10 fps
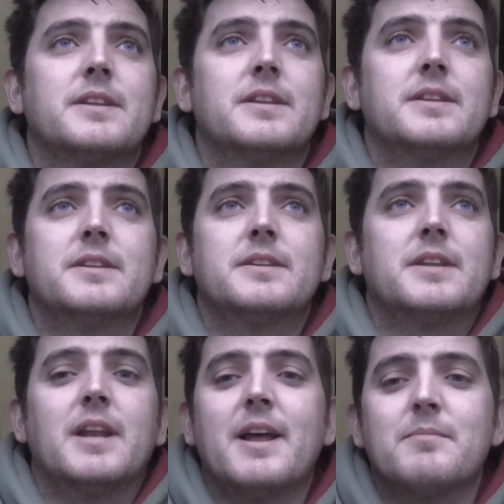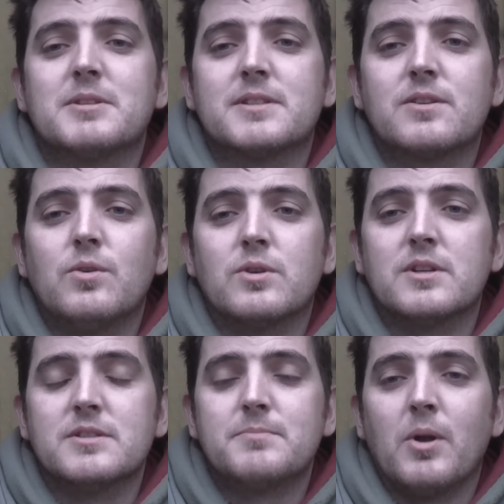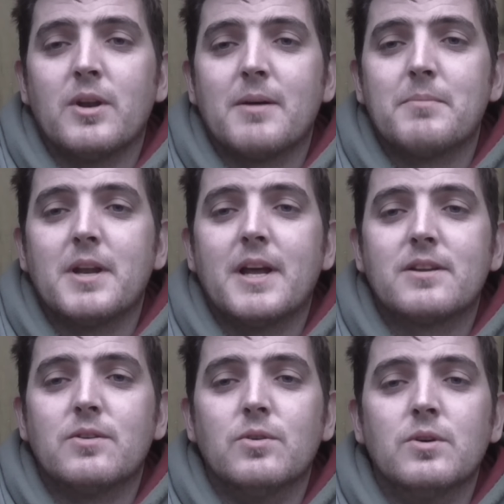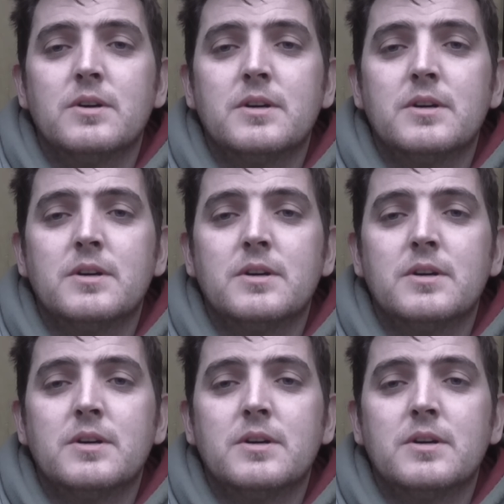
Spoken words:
the lead must have caught, and it's pulled up the lead core,